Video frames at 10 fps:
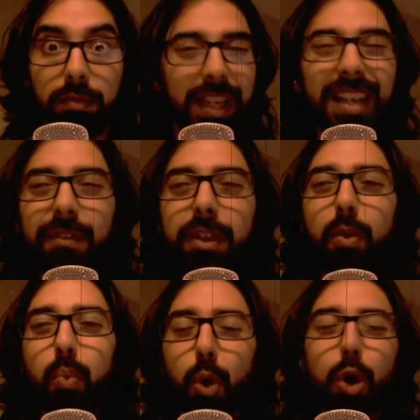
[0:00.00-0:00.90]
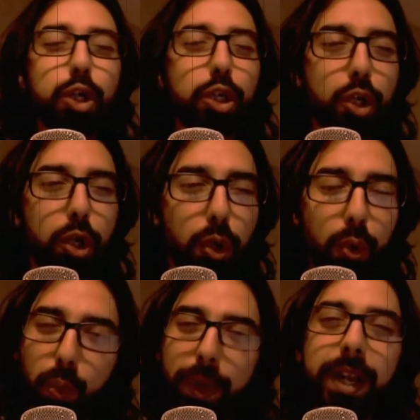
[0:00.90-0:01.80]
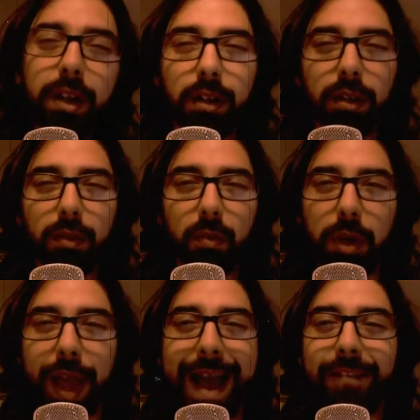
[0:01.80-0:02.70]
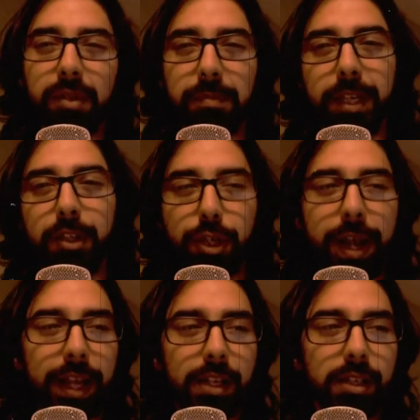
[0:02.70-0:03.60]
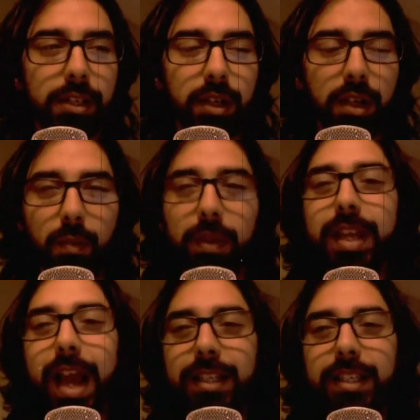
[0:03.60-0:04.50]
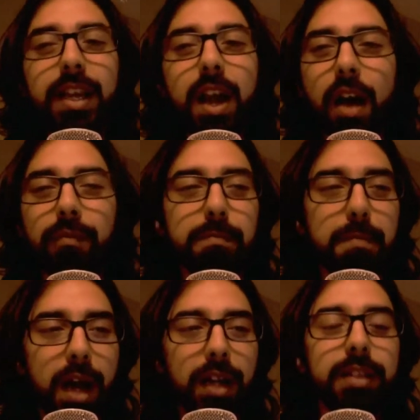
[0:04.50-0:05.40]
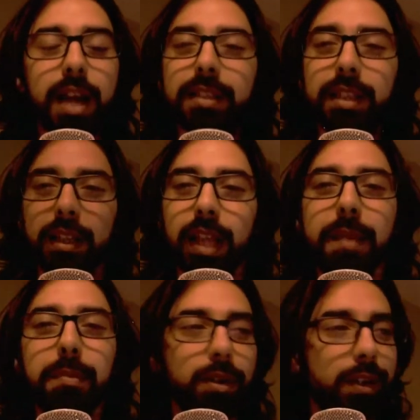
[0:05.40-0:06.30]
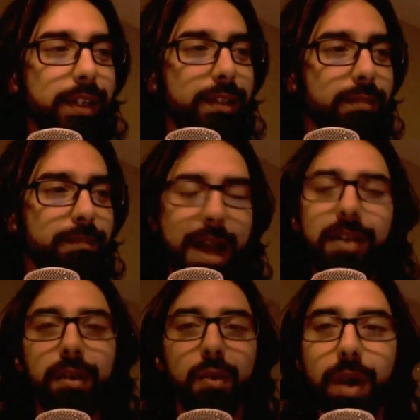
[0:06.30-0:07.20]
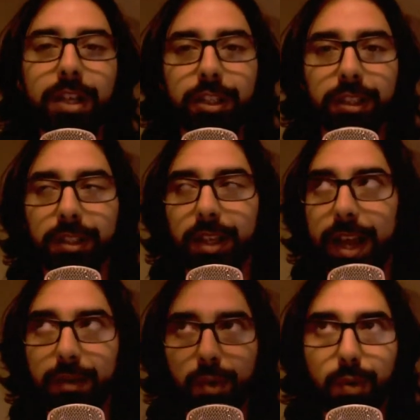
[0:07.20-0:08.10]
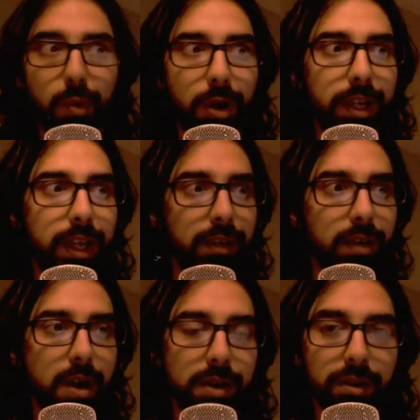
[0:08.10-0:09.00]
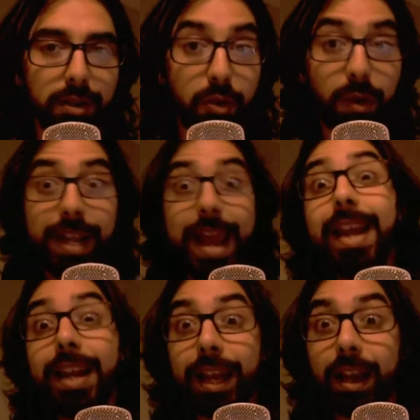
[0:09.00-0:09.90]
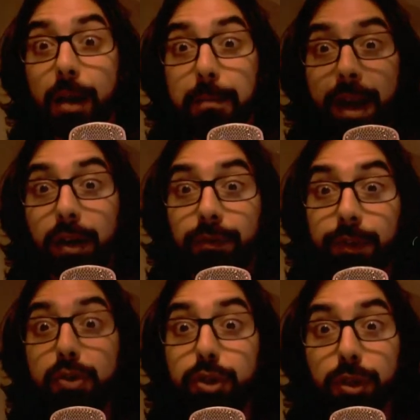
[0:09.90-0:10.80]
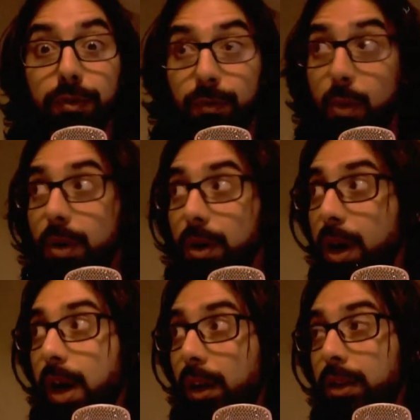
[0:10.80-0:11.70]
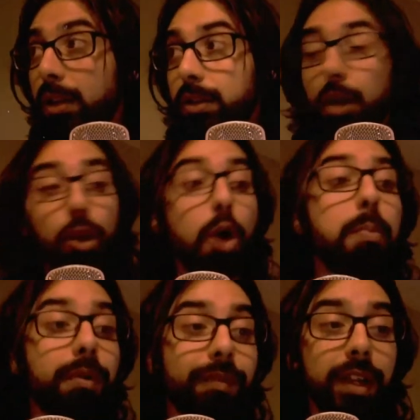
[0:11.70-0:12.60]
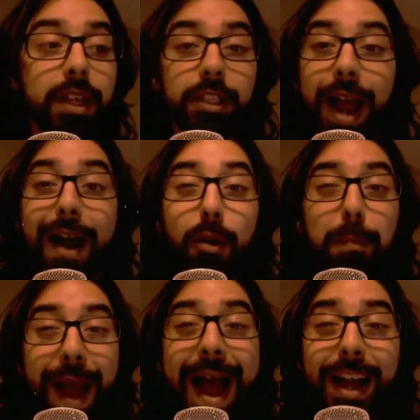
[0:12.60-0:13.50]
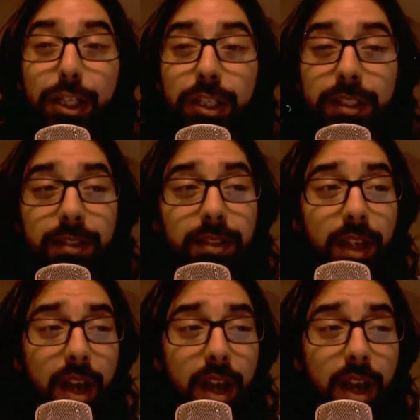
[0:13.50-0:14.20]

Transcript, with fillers: Even the word career would have to be changed. When the idea of monetizing labor is out of the question and we're working on creating a better future for the, the global village, our passions